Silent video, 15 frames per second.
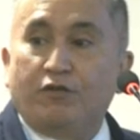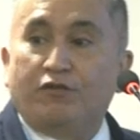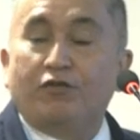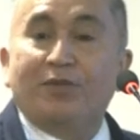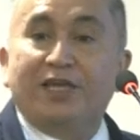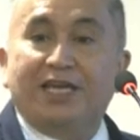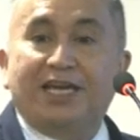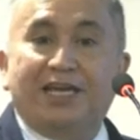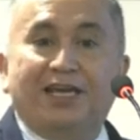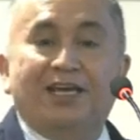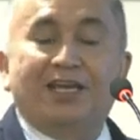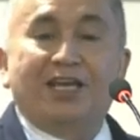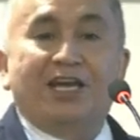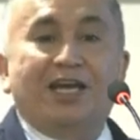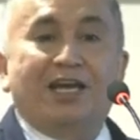of omega
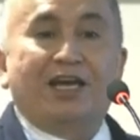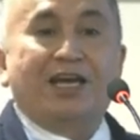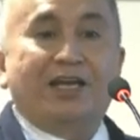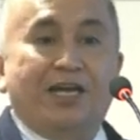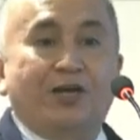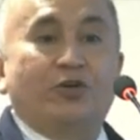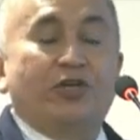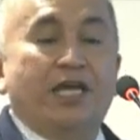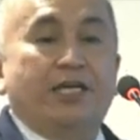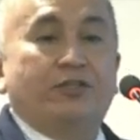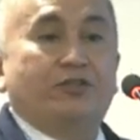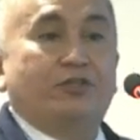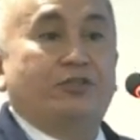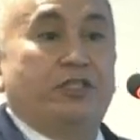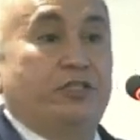aragonite
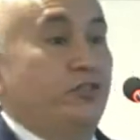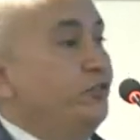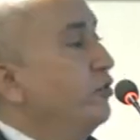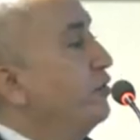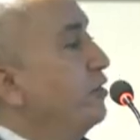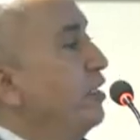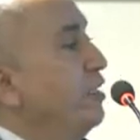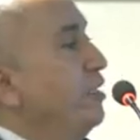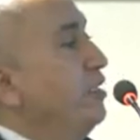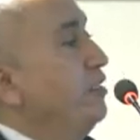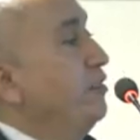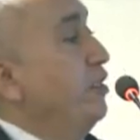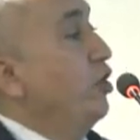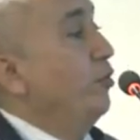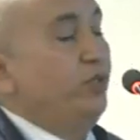conditions is
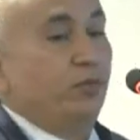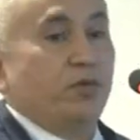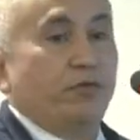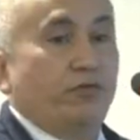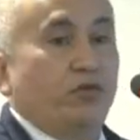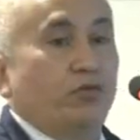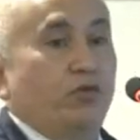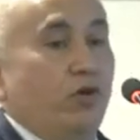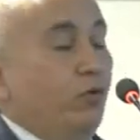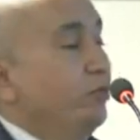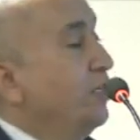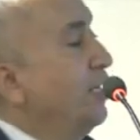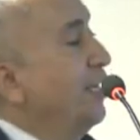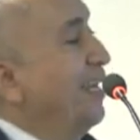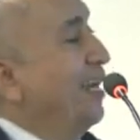the optimum for
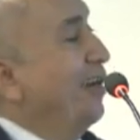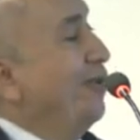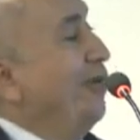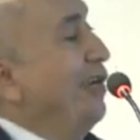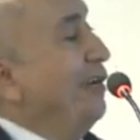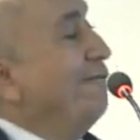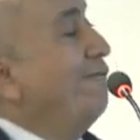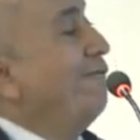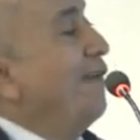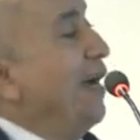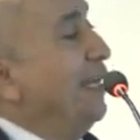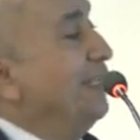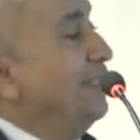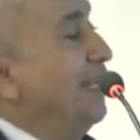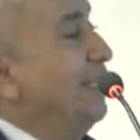growth. And we can find